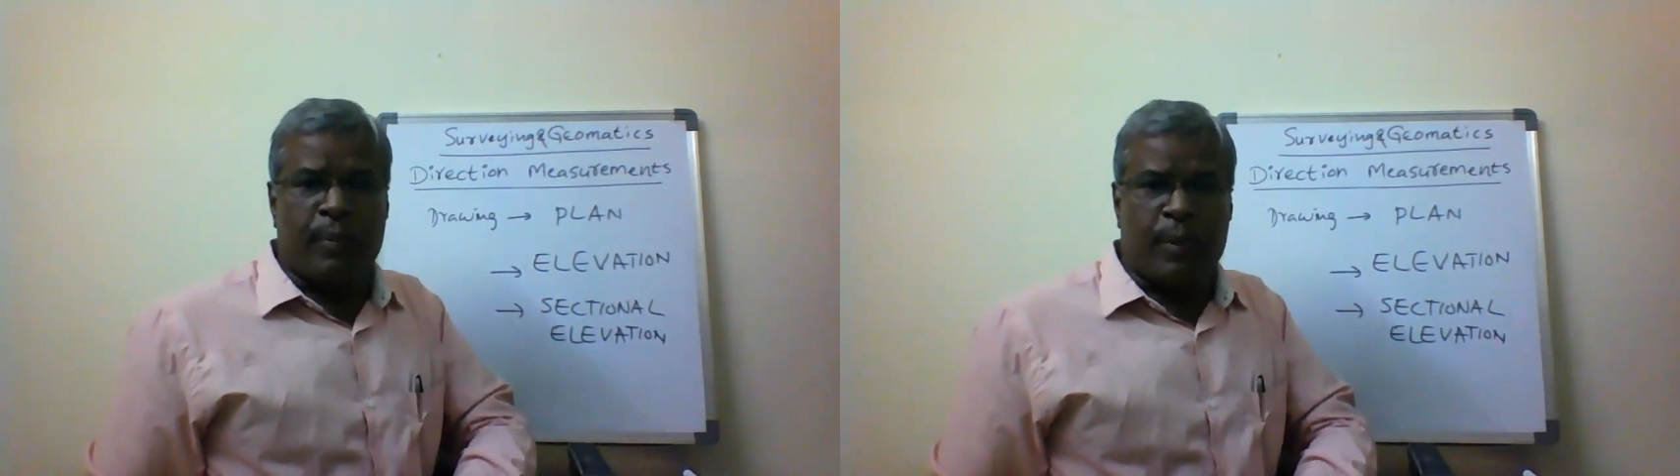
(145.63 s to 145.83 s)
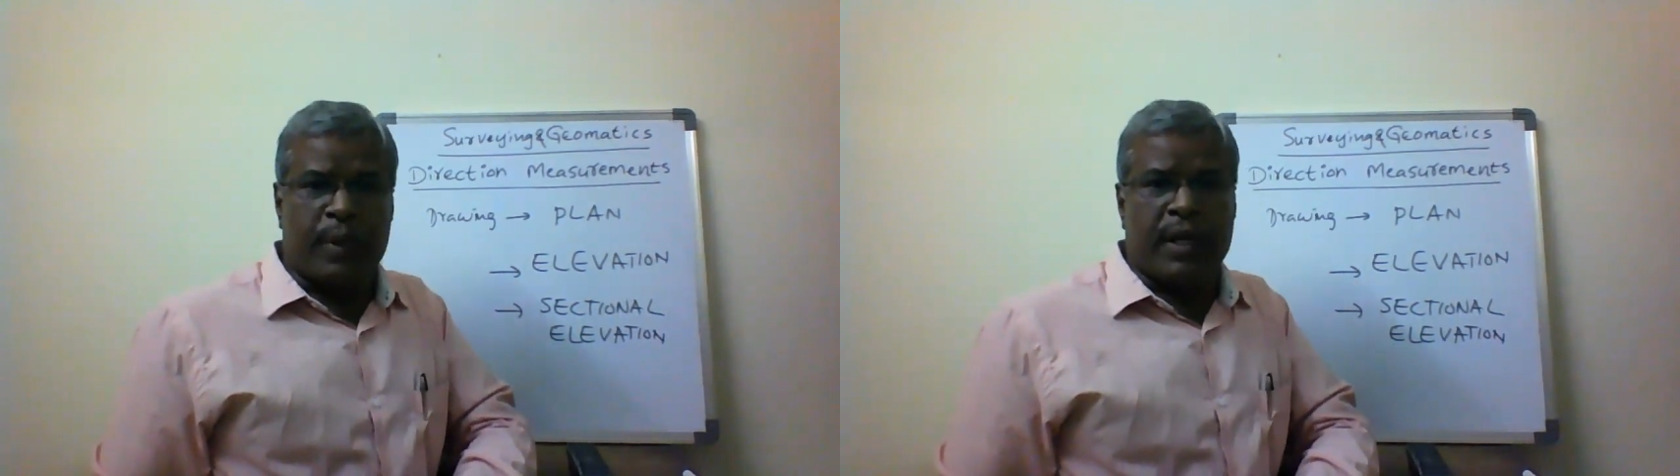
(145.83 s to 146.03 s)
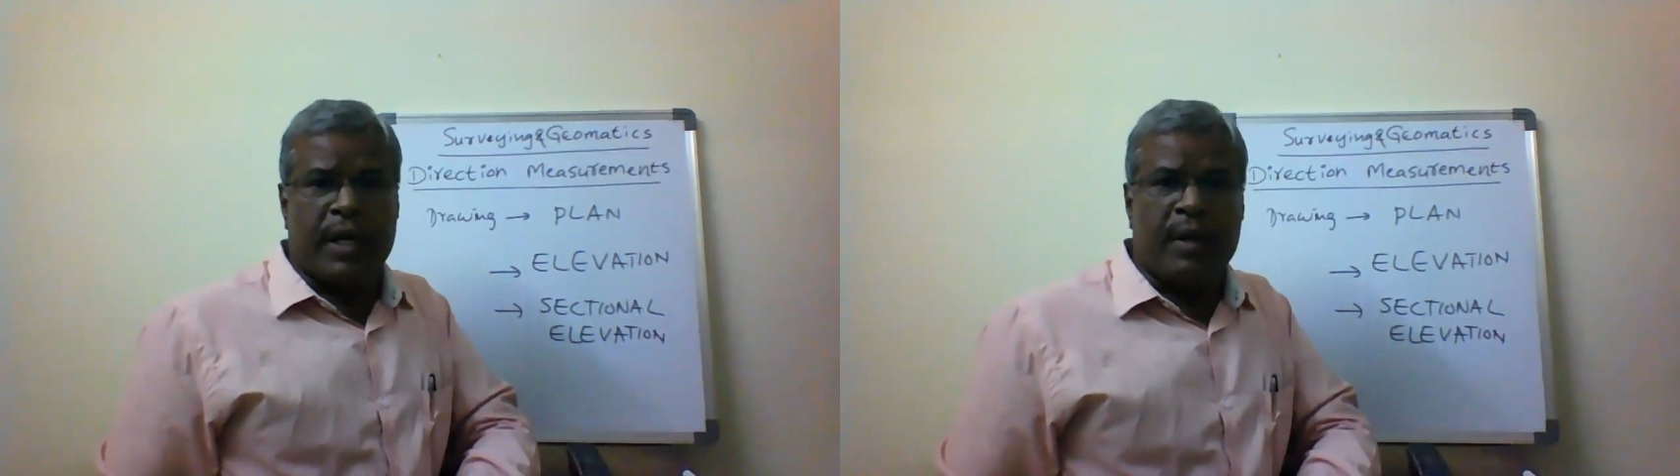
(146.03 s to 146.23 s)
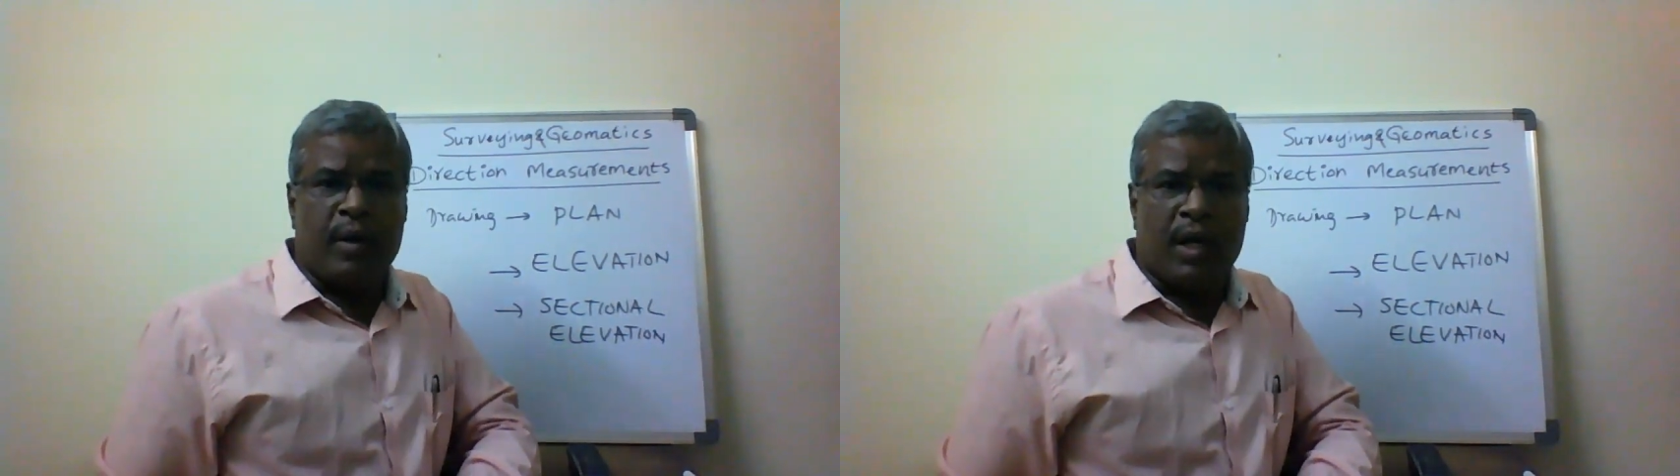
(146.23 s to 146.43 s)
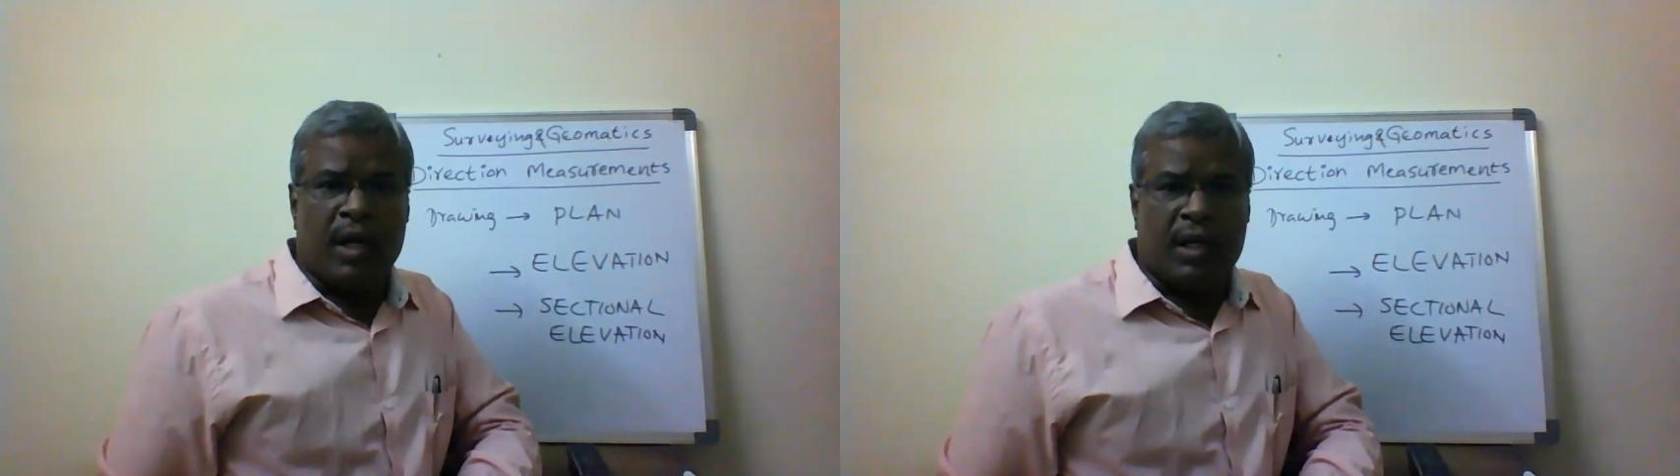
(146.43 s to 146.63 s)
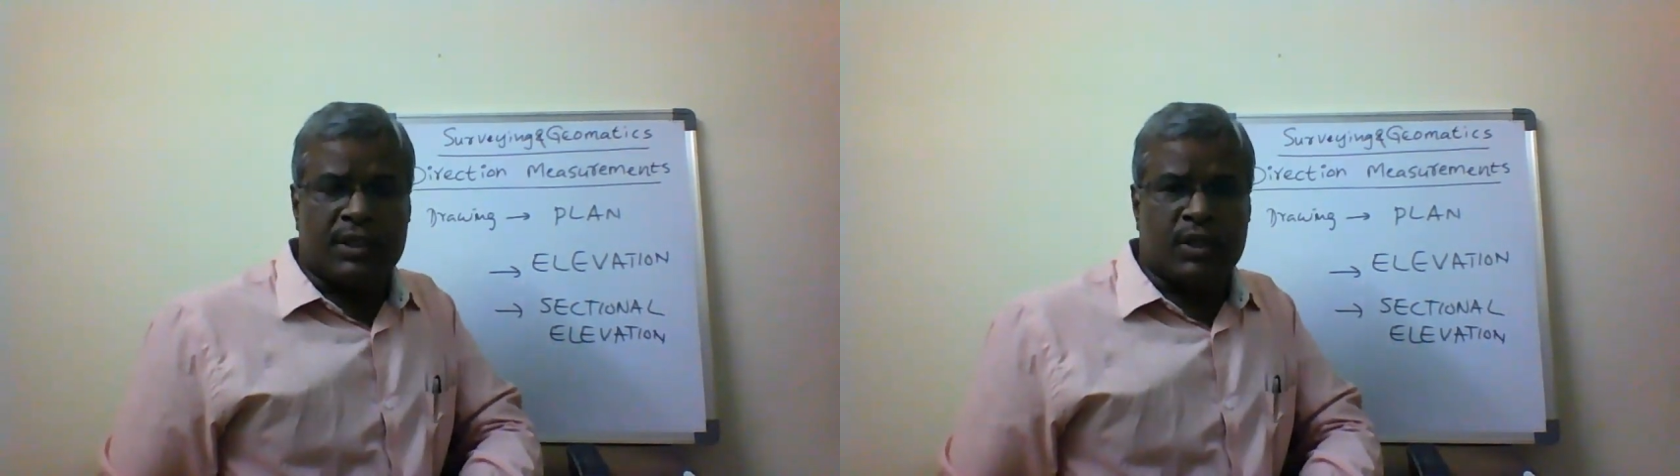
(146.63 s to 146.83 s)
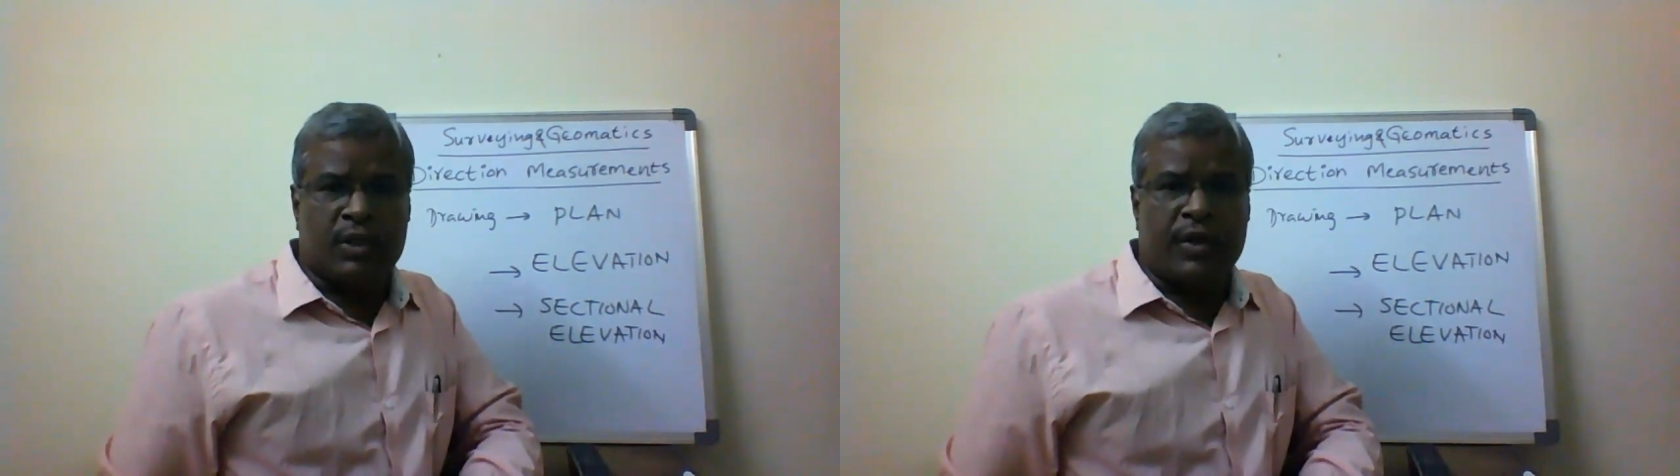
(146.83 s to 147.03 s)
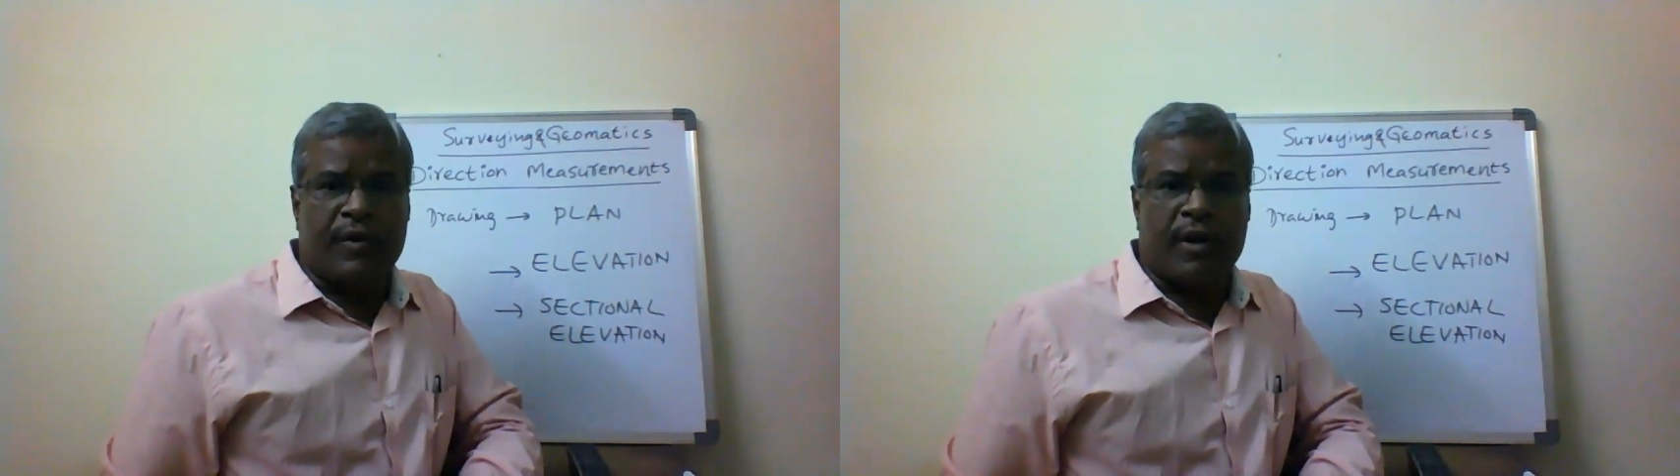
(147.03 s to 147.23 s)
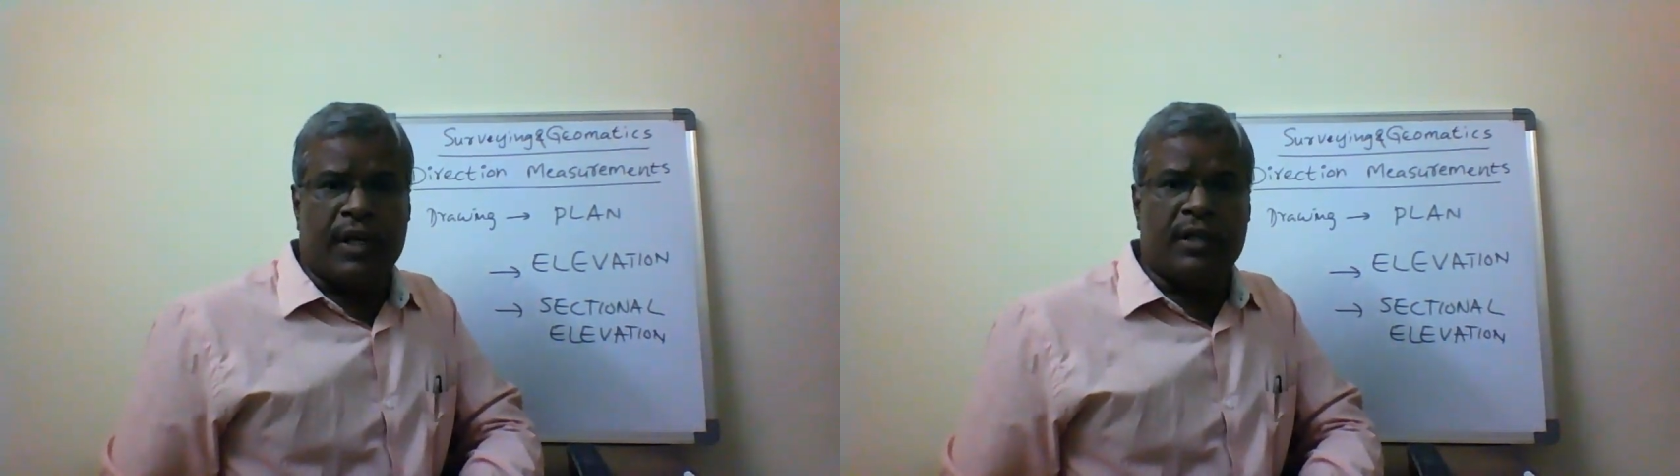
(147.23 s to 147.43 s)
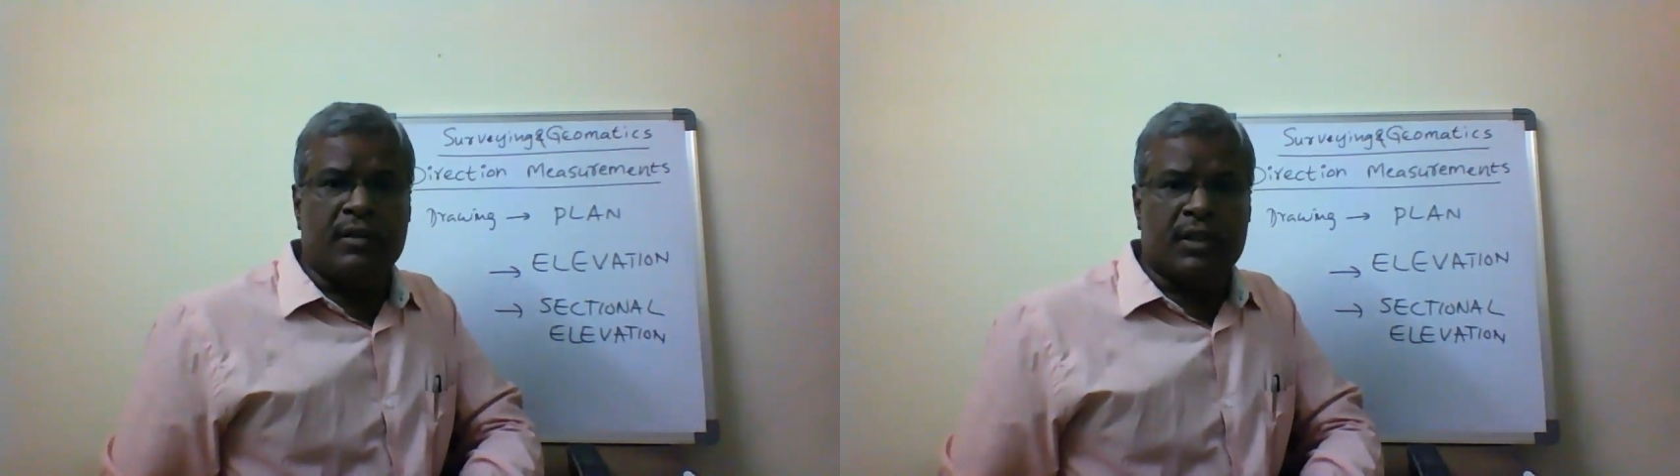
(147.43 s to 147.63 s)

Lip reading: prepare the drawing.